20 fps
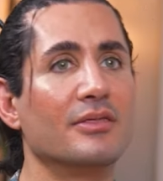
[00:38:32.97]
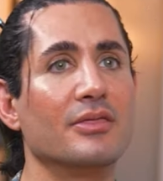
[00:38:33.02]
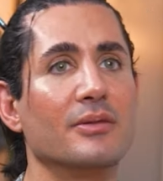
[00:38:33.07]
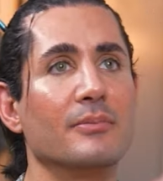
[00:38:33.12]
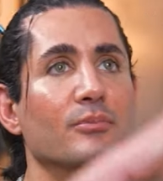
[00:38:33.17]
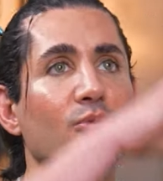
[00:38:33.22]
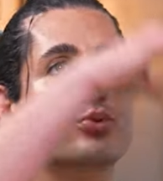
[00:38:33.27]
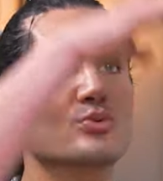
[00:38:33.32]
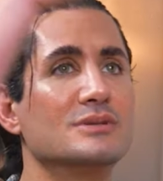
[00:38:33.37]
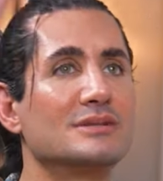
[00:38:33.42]

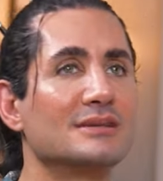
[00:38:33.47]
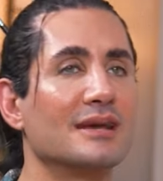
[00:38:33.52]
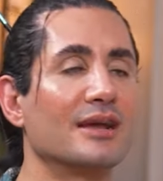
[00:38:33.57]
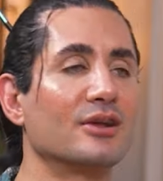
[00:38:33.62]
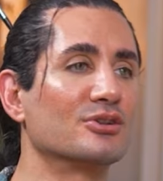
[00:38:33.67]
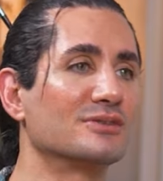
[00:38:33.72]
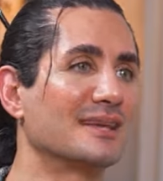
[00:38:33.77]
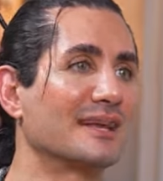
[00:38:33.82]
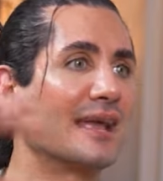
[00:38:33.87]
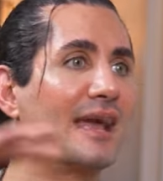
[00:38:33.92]
the moon
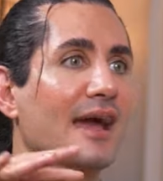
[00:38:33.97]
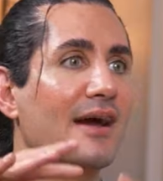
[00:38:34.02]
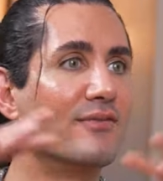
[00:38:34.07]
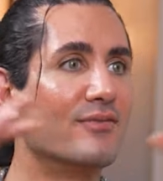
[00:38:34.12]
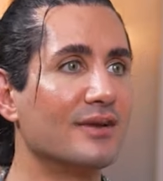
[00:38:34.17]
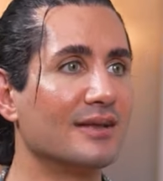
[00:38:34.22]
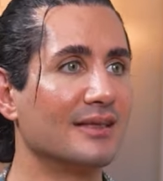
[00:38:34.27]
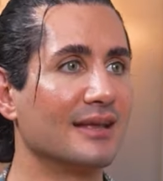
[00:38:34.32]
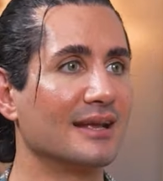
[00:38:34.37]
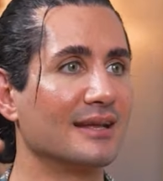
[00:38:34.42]
cycles, like
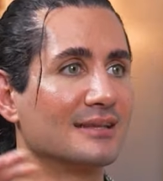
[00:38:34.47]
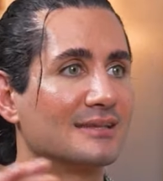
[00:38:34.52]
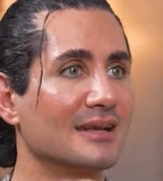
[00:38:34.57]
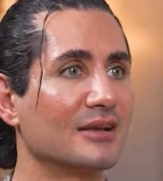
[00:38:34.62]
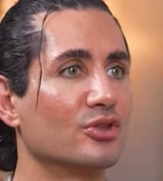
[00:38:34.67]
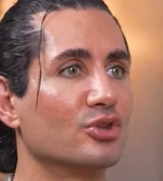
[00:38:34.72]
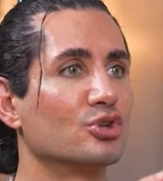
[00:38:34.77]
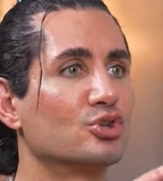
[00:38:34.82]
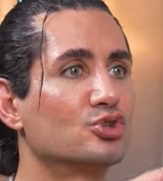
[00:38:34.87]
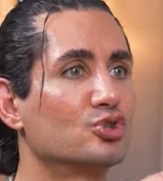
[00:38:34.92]
everything. It's
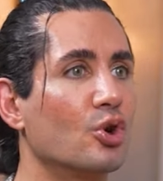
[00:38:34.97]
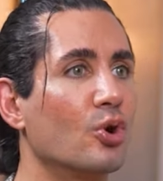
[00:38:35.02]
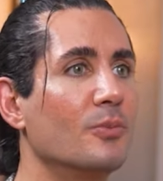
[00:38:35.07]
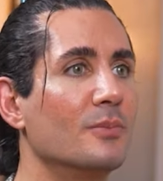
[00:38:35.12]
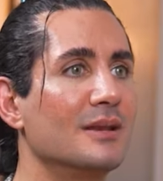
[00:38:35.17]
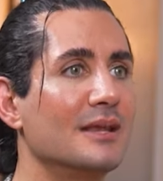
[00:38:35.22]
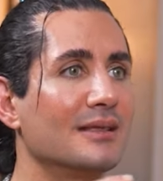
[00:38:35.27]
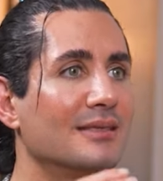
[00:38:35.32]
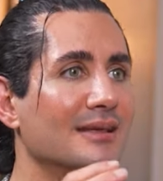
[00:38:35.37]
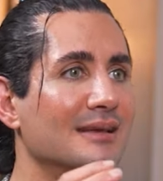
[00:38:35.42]
like there's
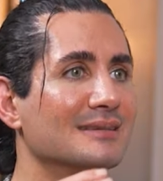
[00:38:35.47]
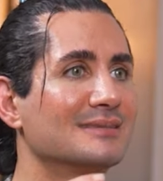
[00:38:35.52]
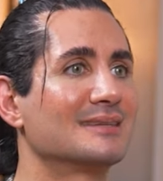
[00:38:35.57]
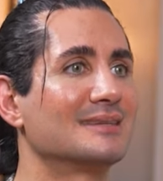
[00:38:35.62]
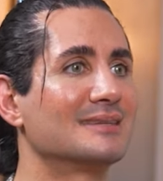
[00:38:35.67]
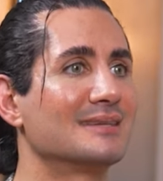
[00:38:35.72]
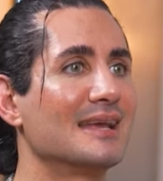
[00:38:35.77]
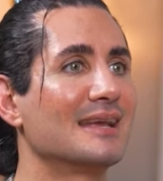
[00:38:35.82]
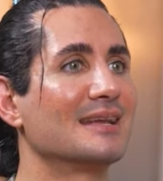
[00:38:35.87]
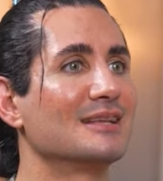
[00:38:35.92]
so many
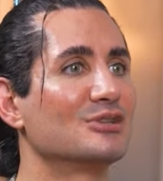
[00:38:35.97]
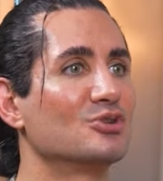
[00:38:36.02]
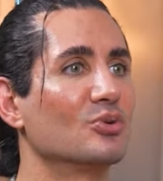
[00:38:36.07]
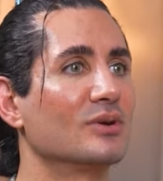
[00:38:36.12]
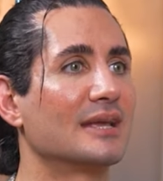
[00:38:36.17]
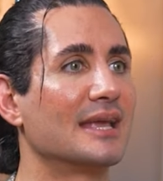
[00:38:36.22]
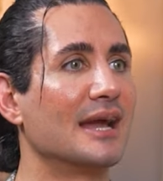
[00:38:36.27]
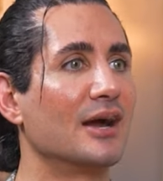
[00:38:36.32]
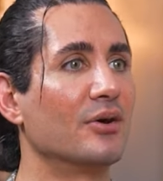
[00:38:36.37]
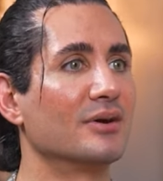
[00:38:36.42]
things to take
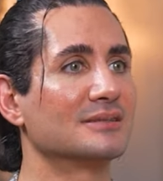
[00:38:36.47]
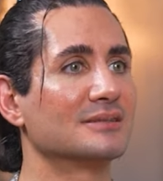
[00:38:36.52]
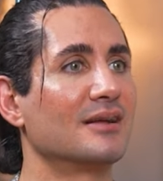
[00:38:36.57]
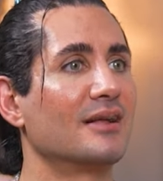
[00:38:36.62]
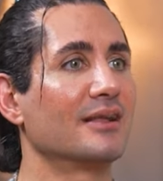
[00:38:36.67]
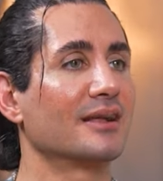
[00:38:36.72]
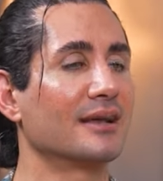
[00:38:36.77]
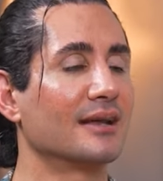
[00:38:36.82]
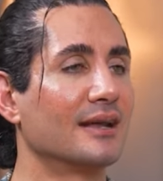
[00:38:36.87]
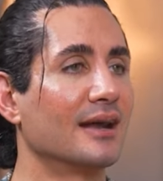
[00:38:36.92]
into account. It's
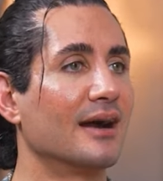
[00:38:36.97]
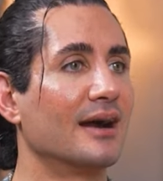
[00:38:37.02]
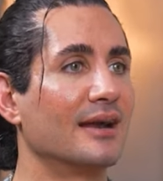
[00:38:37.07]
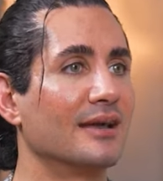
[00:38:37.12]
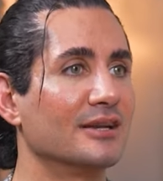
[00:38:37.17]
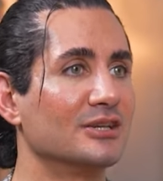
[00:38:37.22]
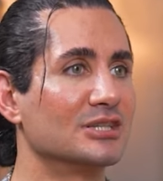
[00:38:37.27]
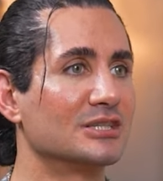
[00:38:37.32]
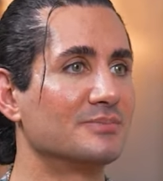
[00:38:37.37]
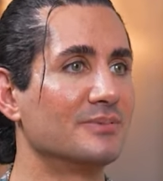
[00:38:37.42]
not like a
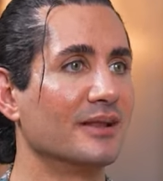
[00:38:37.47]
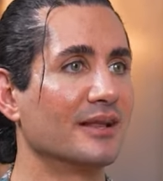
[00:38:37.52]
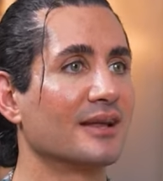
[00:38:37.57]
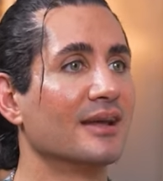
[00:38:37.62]
guy to just be